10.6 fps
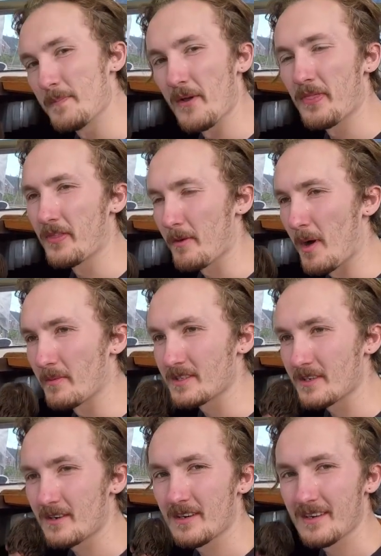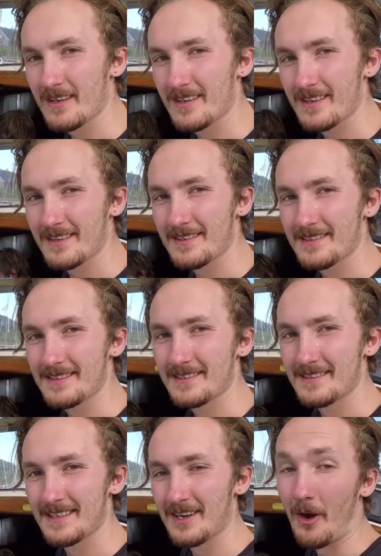burnt the thermometer.
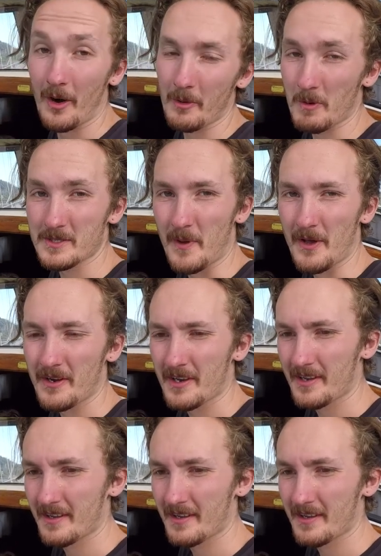Or it was burned.